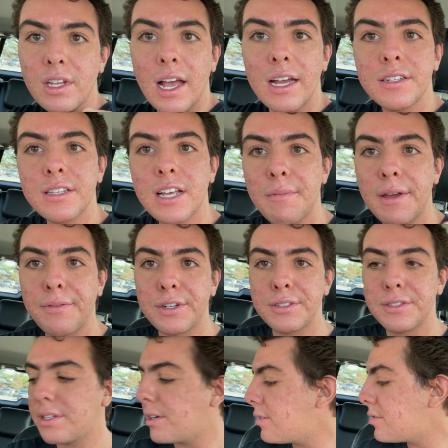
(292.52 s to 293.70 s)
I just got my
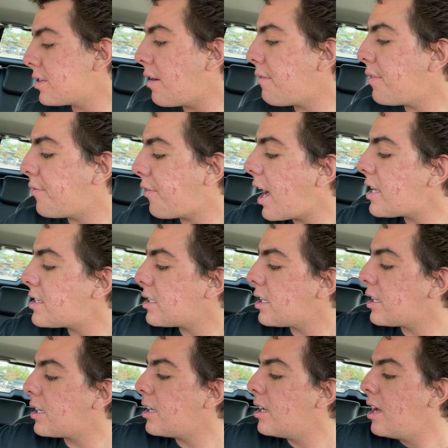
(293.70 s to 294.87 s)
first dose of the
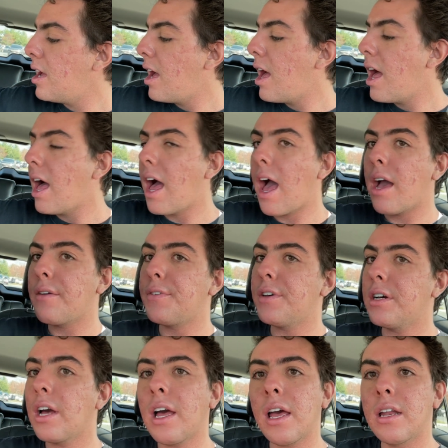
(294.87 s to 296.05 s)
Pfizer. I
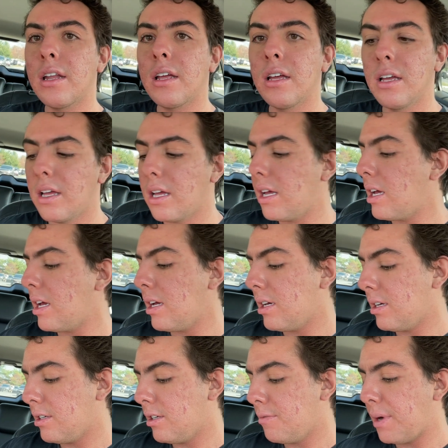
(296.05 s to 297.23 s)
feel good.
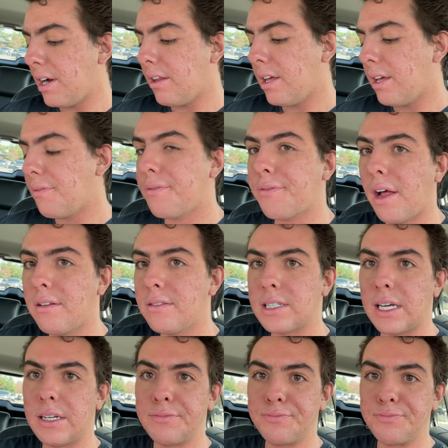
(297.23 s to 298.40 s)
You barely even felt
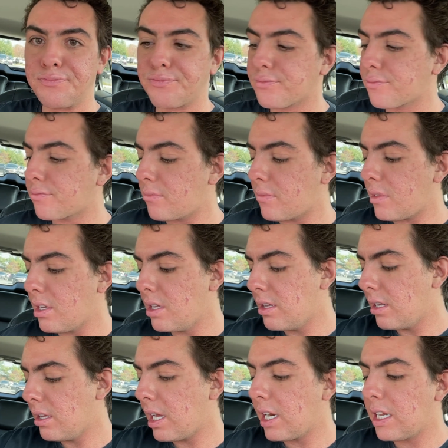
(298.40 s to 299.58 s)
it.
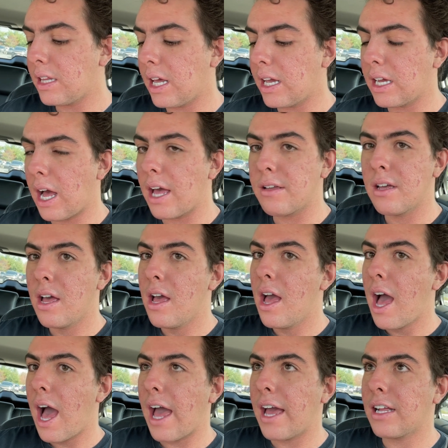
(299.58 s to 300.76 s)
the lady, like, I
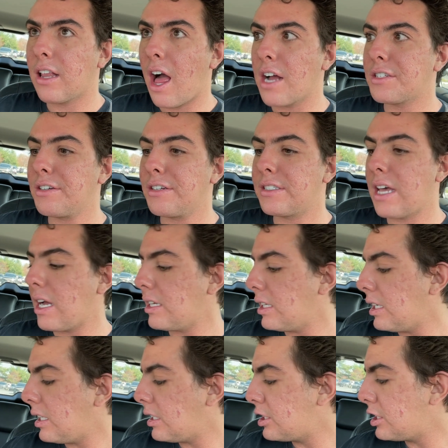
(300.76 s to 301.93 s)
clocked her technique.